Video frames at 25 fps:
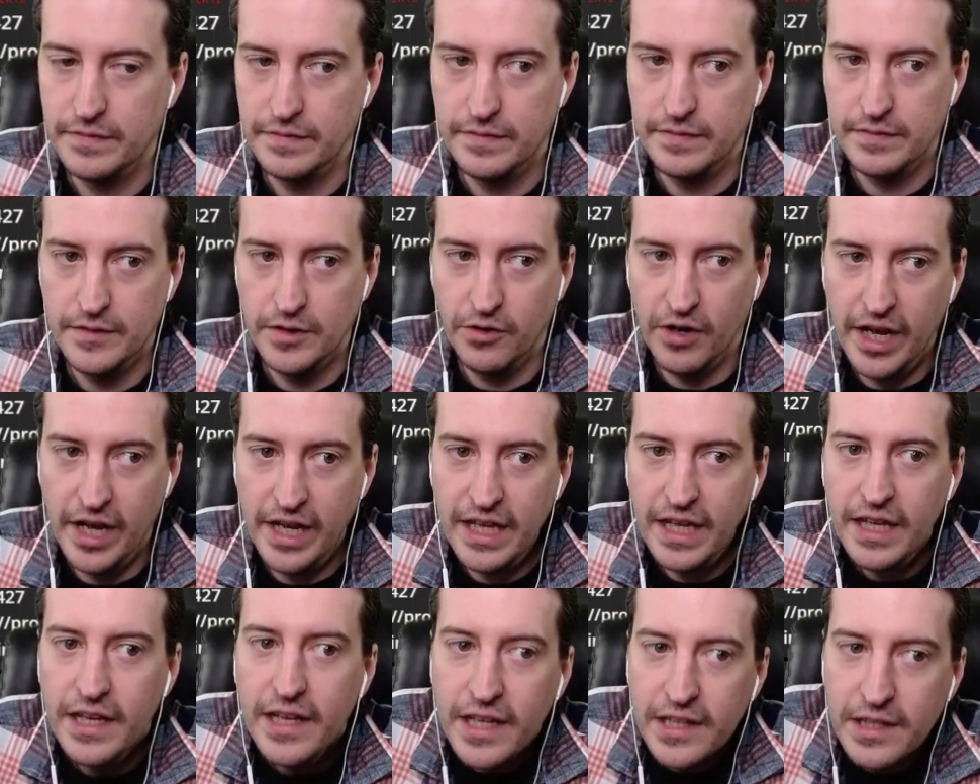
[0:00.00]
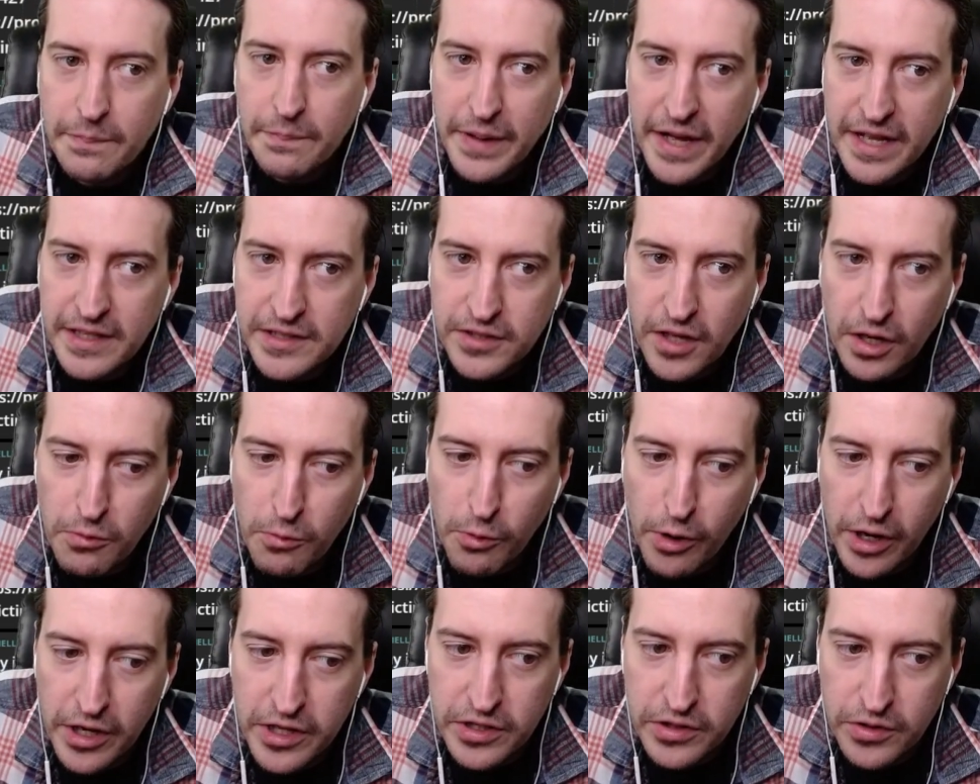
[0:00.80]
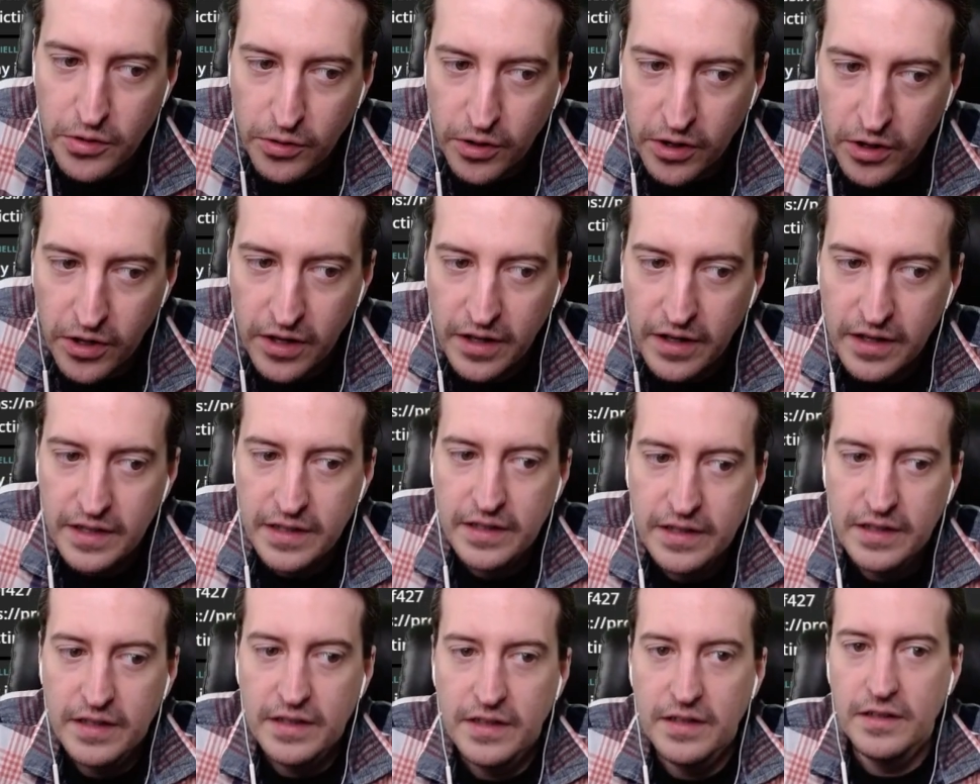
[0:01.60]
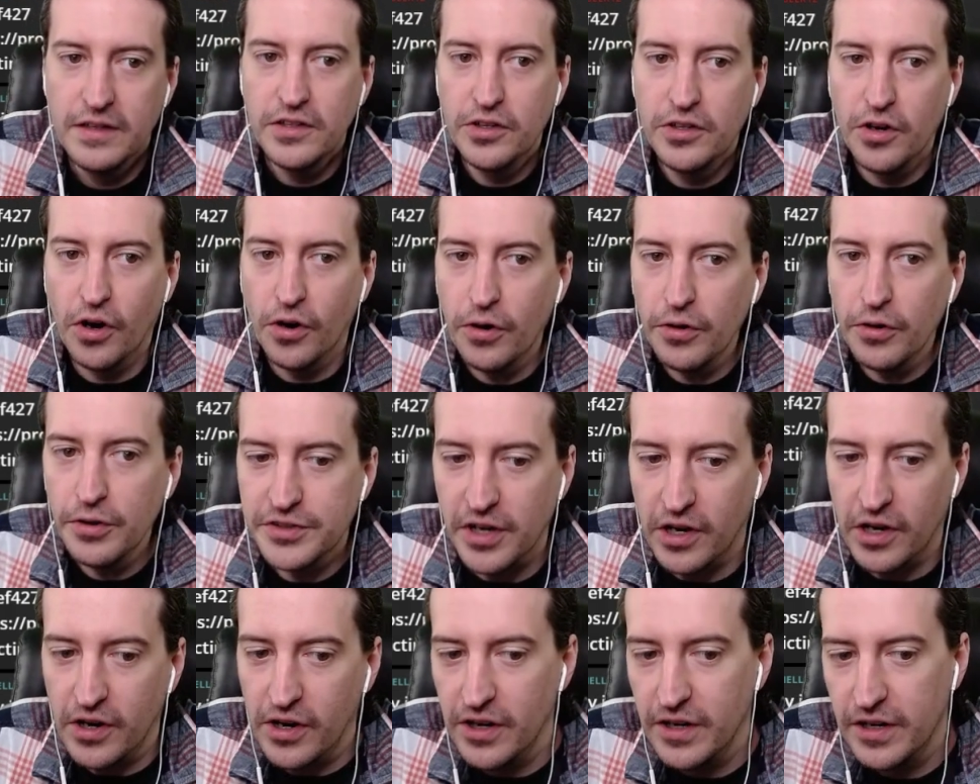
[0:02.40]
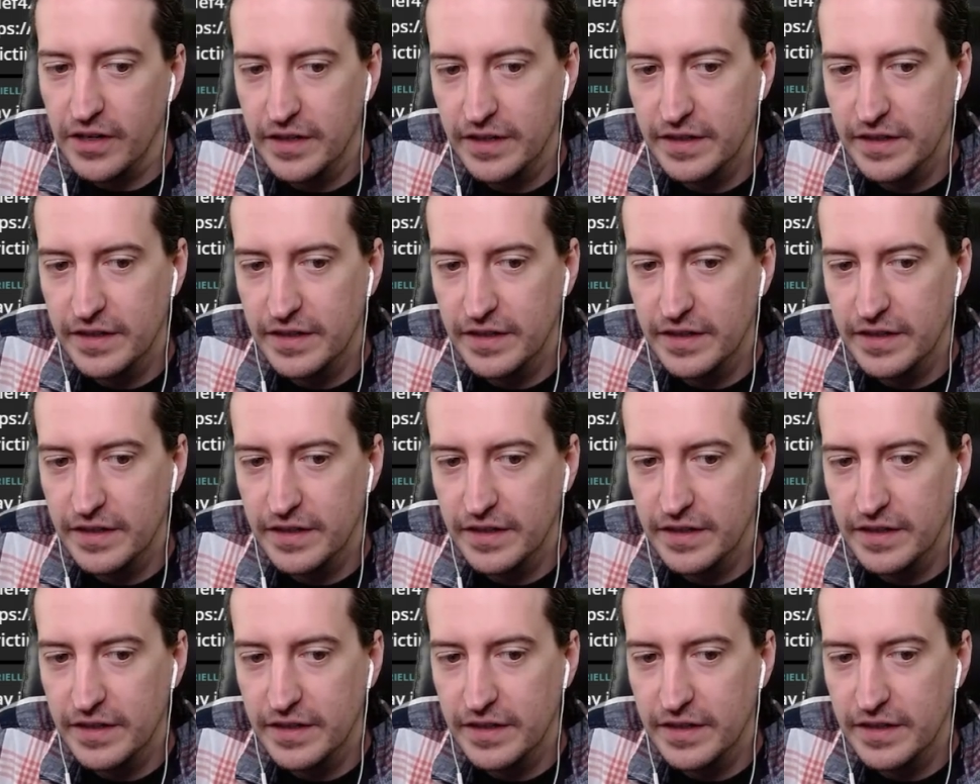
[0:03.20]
Right? It depends on what your goals are.